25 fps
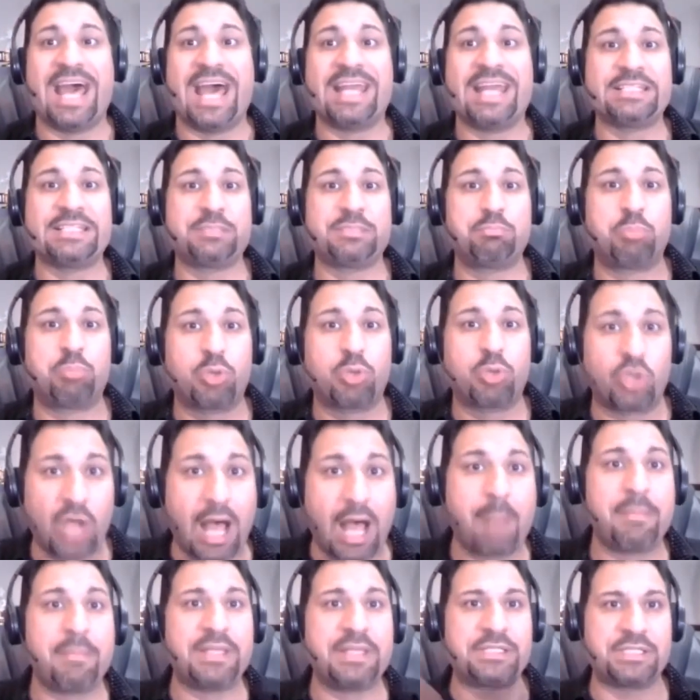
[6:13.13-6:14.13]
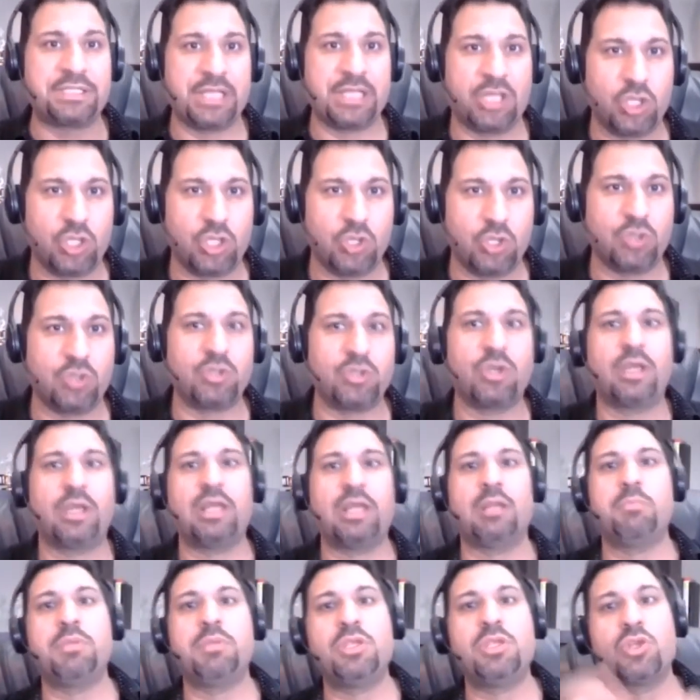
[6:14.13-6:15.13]
that is promising you you're
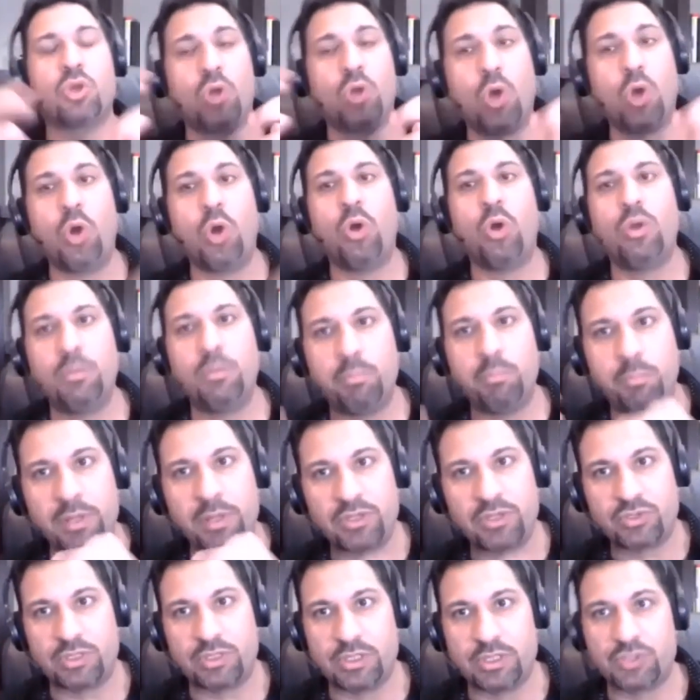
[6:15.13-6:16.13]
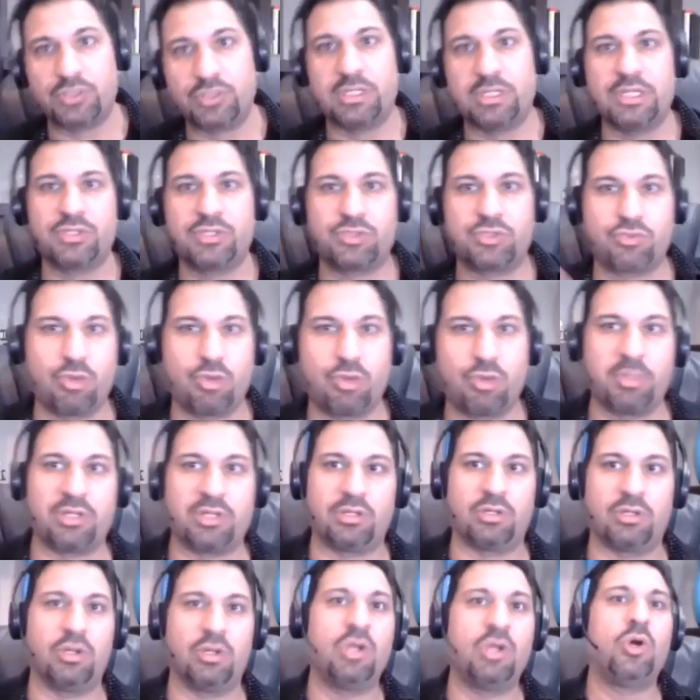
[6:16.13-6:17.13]
going to be your own business
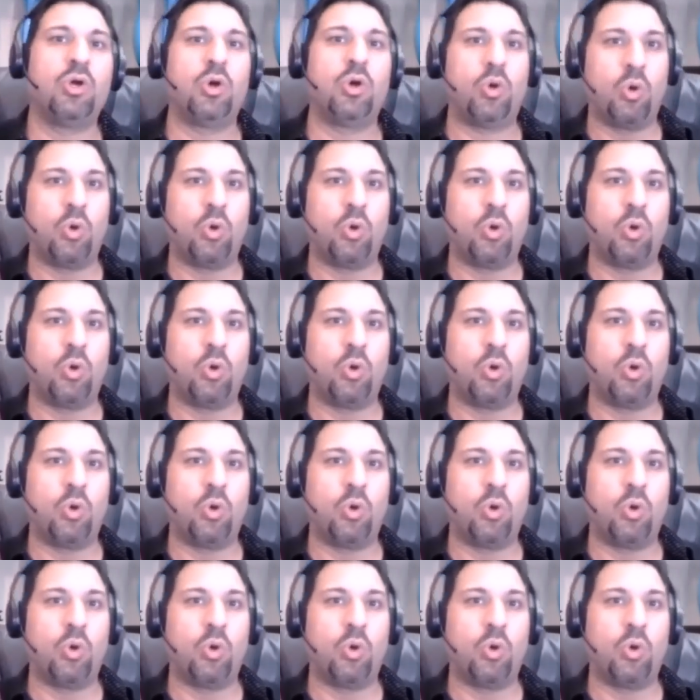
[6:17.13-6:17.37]
distributor